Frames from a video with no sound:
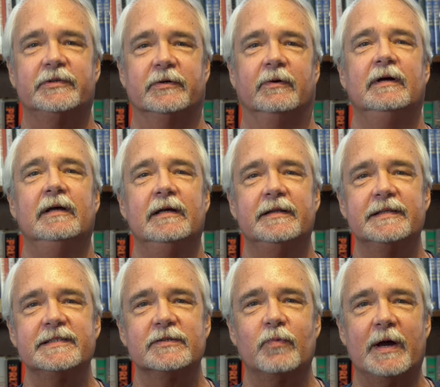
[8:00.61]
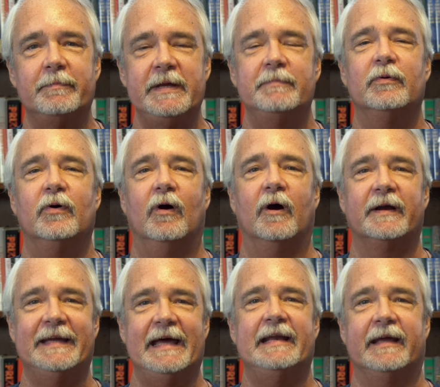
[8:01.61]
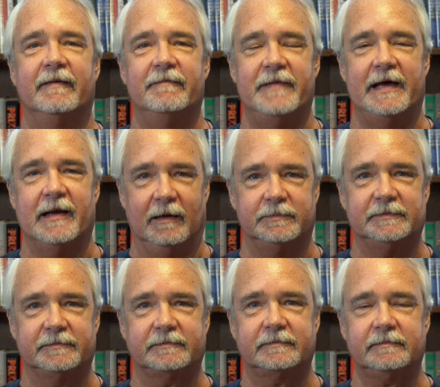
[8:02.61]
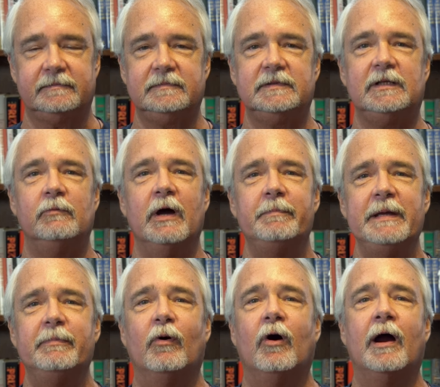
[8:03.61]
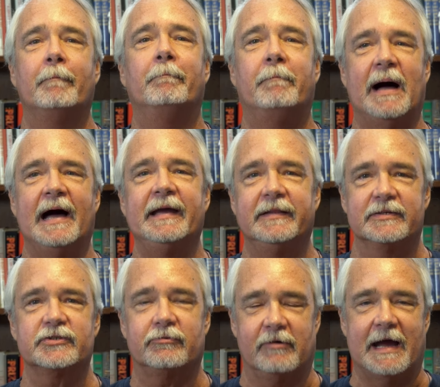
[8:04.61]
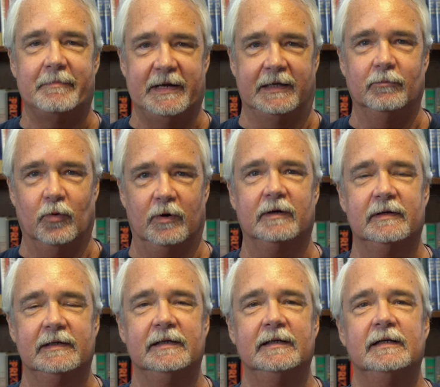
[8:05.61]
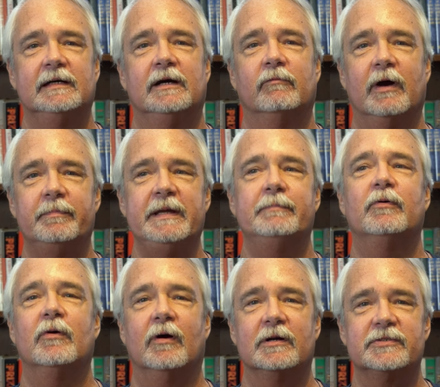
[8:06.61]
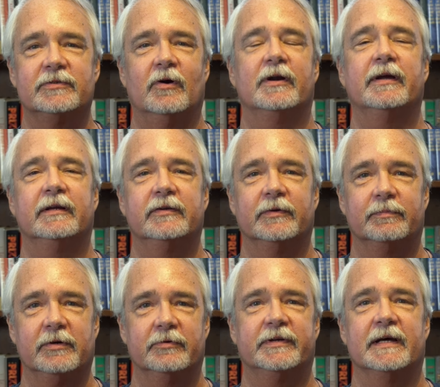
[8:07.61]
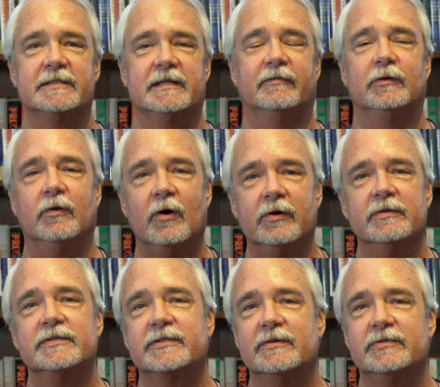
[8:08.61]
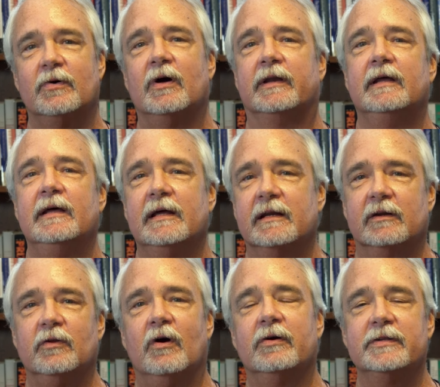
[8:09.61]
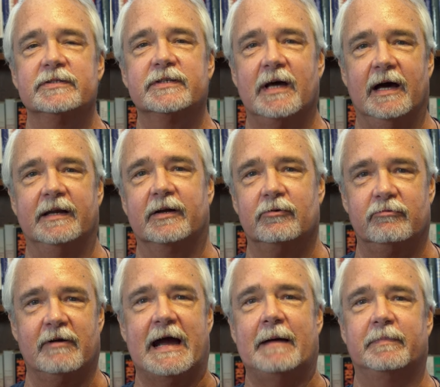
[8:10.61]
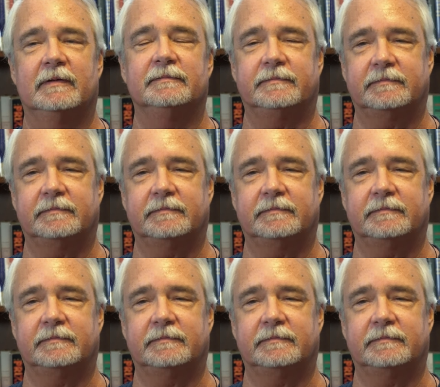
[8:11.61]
to. And this is why people are getting fed up why people aren't buying this crap anymore, and why people are starting to protest. And the longer this goes on, and the longer this kind of crap,